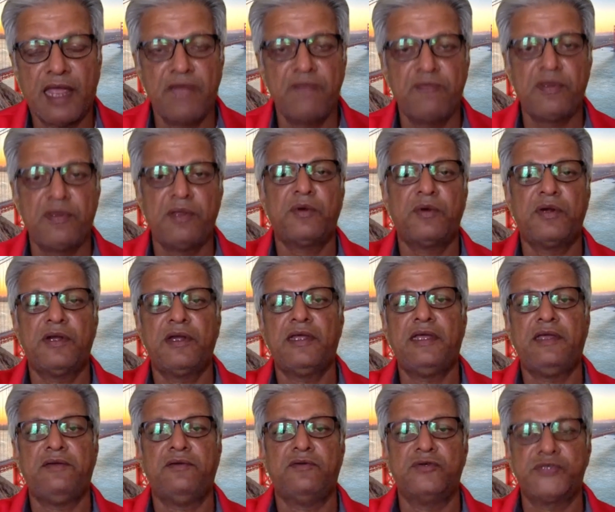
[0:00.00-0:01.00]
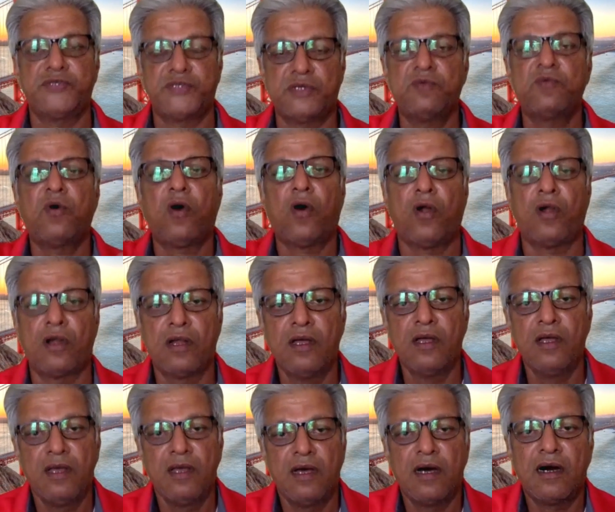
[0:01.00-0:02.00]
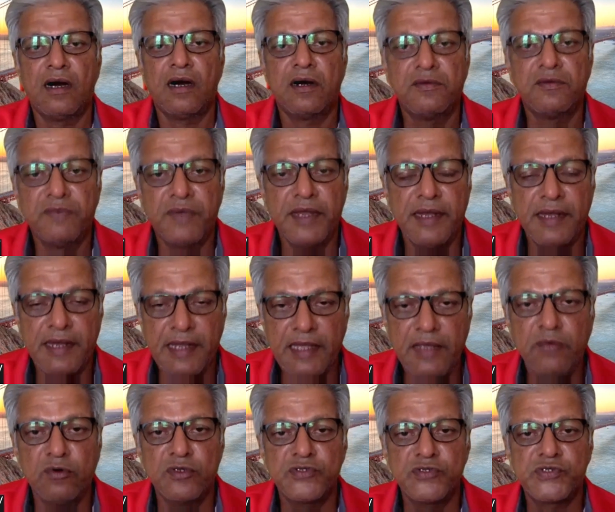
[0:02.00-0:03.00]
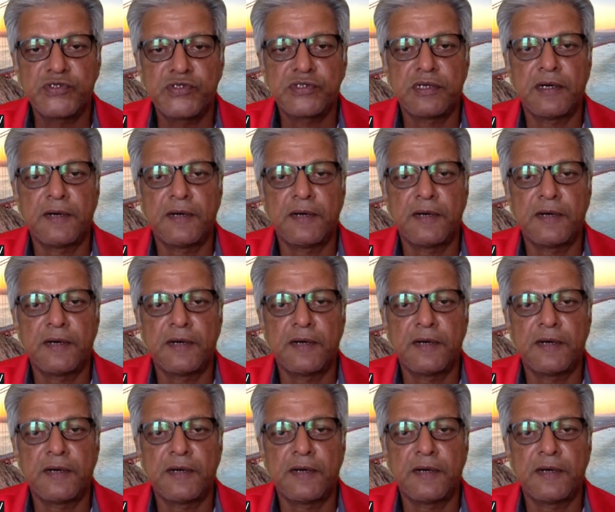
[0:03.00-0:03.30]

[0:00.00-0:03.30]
everybody was involved when he was